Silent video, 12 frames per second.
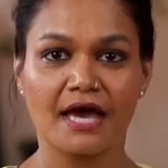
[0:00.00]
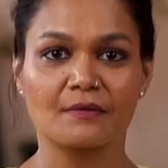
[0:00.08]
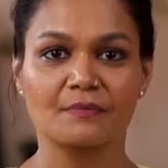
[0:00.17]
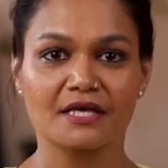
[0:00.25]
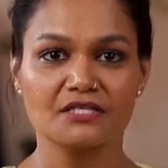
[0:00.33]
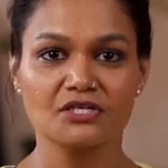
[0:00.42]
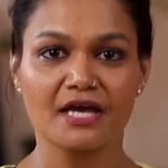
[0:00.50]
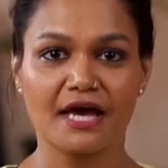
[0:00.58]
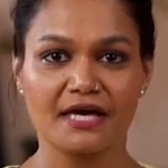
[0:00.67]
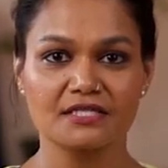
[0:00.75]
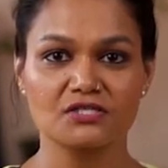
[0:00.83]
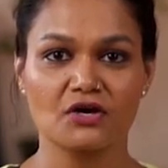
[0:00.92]
and place your
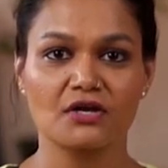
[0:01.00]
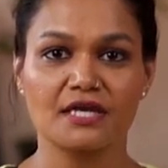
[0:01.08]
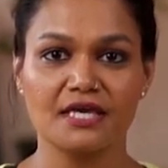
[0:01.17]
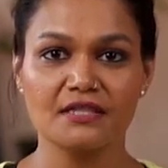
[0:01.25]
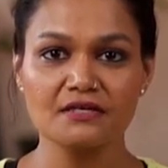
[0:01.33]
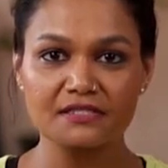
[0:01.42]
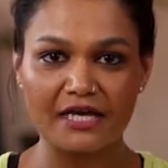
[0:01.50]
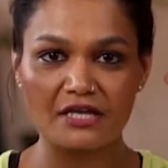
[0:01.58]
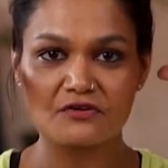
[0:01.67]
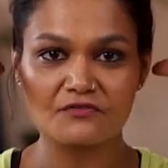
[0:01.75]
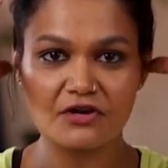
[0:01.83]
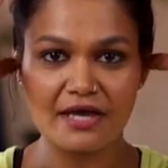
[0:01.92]
hands on either
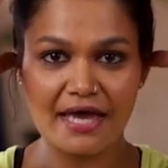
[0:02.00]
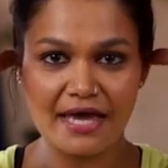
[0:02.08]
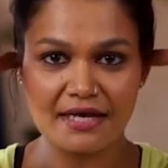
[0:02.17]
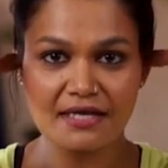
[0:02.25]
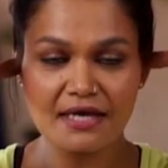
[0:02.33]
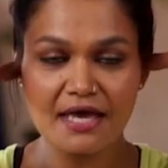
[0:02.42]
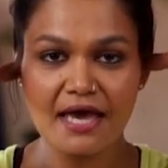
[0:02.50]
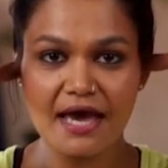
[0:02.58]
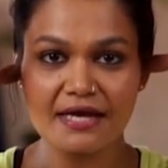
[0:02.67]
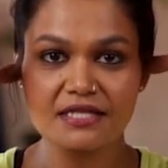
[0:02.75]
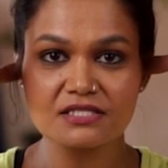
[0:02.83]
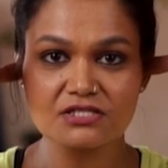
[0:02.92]
side of your head
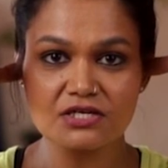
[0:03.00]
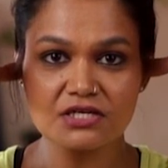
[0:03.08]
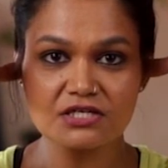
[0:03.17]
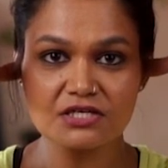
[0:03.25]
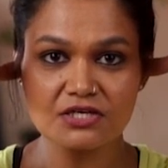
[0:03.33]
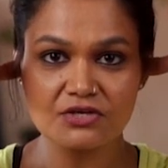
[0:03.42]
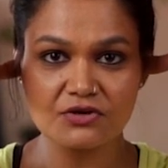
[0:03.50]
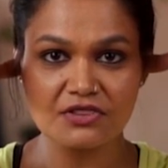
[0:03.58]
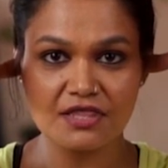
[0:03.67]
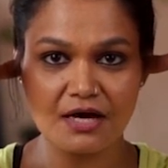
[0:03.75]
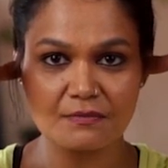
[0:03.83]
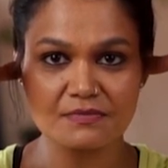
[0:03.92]
and insert your
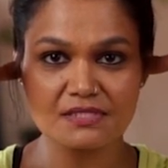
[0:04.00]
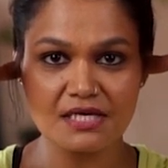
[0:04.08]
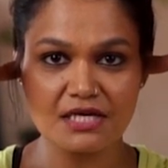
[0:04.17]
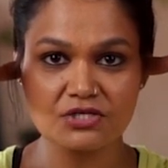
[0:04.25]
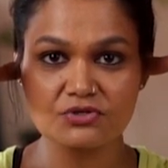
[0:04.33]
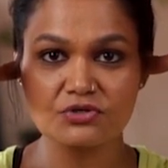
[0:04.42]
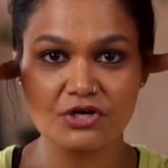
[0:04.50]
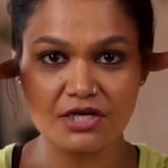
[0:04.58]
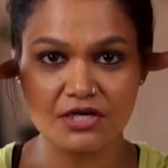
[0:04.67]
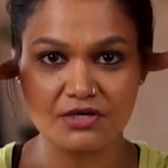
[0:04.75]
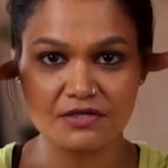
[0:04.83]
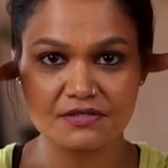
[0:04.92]
thumbs into your
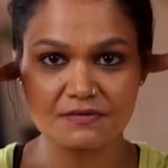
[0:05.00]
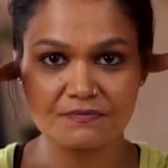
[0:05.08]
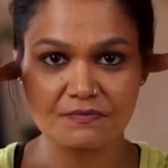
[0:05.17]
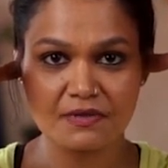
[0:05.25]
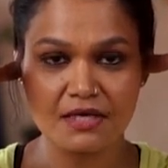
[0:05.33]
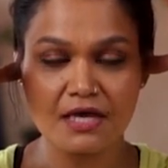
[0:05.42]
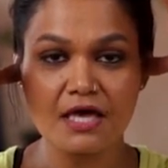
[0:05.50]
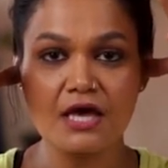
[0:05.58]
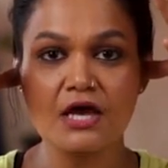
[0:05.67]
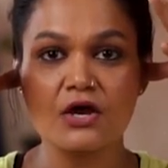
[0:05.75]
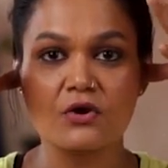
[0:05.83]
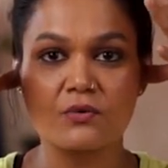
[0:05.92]
ears.
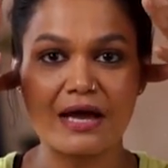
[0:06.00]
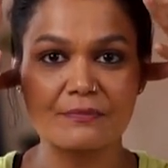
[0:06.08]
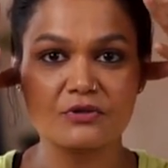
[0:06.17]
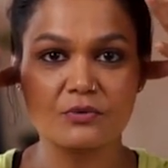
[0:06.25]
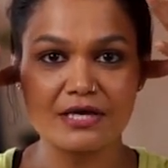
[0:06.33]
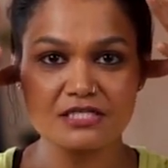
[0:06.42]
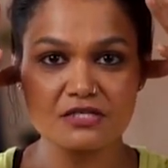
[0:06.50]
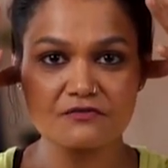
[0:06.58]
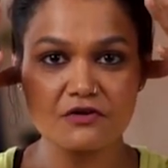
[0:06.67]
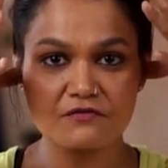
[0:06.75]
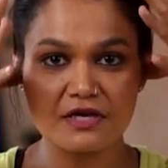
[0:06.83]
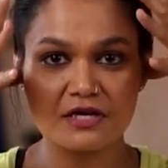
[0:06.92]
Wrap the rest of
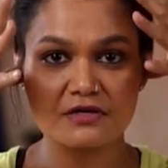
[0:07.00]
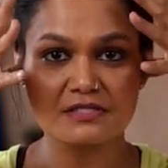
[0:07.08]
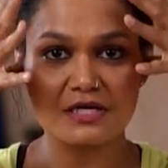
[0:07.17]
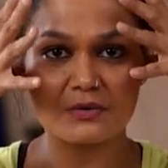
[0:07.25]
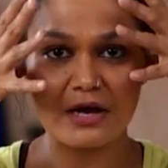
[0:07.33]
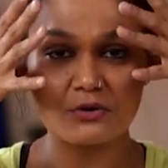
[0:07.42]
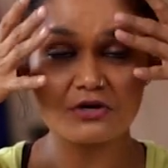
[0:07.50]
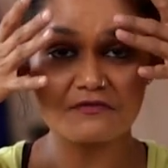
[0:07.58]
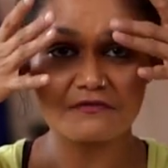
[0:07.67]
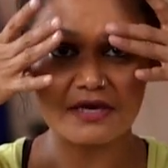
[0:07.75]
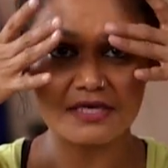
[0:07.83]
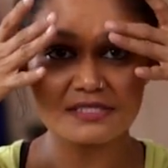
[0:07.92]
your fingers around your
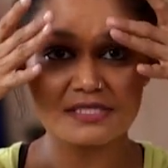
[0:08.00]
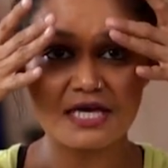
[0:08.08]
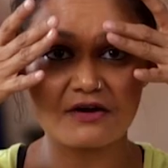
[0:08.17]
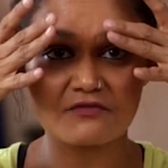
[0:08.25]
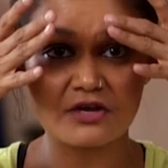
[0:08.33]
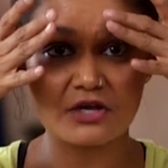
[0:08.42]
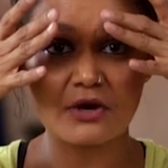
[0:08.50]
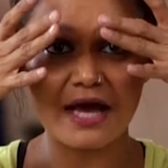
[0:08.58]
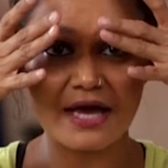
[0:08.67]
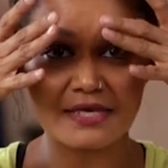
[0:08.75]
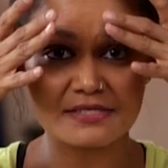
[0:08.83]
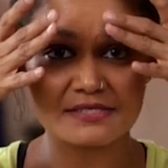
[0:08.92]
face, covering your
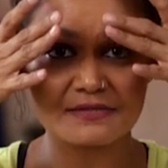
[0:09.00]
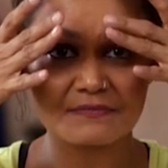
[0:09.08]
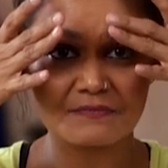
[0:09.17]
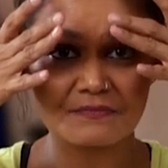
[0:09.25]
eyes.